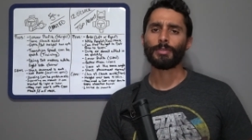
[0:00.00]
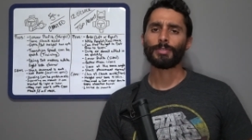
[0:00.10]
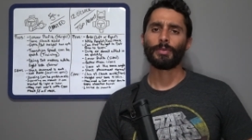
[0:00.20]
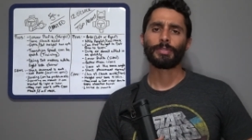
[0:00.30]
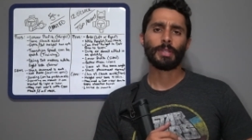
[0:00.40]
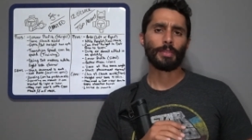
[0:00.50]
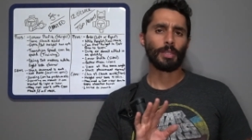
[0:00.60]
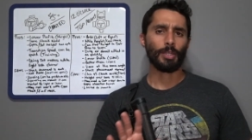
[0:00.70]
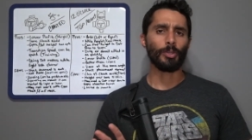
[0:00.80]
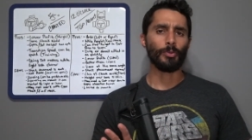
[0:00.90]
so it's
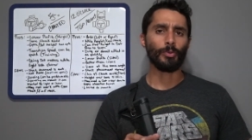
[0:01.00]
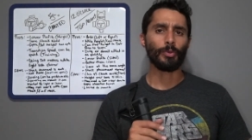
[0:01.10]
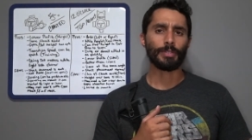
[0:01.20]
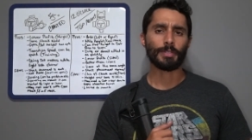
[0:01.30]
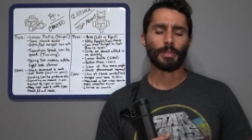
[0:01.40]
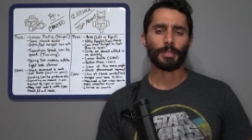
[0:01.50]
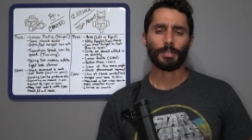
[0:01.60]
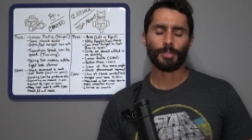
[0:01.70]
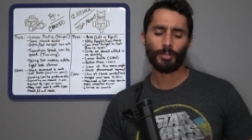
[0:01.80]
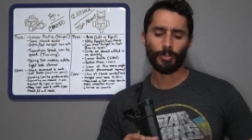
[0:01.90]
nothing new, it's
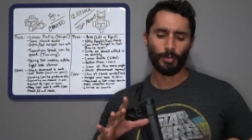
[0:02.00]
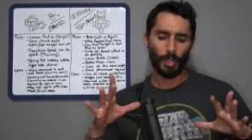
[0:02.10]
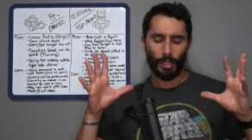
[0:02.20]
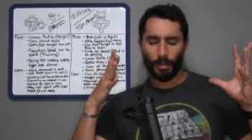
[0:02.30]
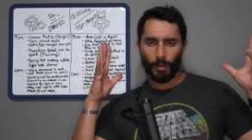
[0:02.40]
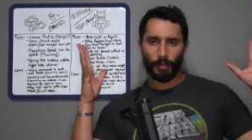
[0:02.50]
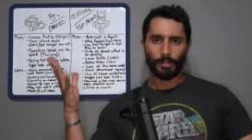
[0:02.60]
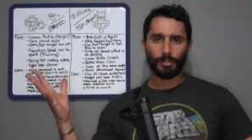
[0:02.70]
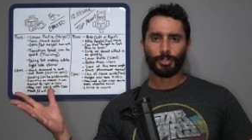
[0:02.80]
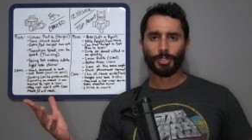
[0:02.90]
nothing too
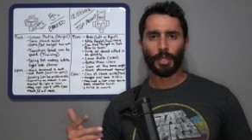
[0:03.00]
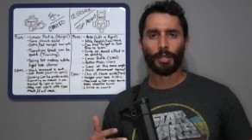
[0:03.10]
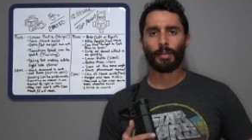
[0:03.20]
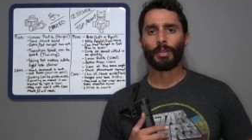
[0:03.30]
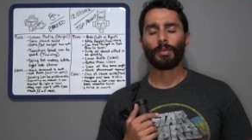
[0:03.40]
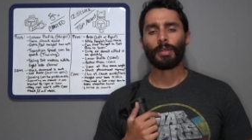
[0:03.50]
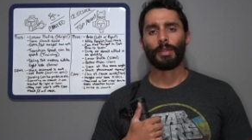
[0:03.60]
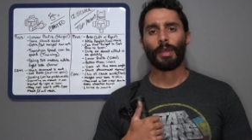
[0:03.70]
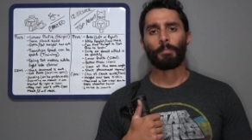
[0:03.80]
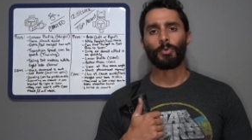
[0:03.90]
revolutionary or any
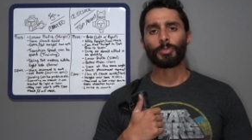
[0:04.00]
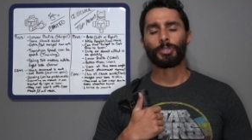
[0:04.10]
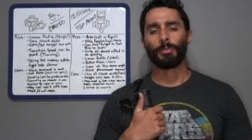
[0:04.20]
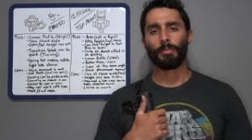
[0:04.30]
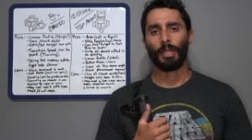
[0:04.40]
of that bullshit,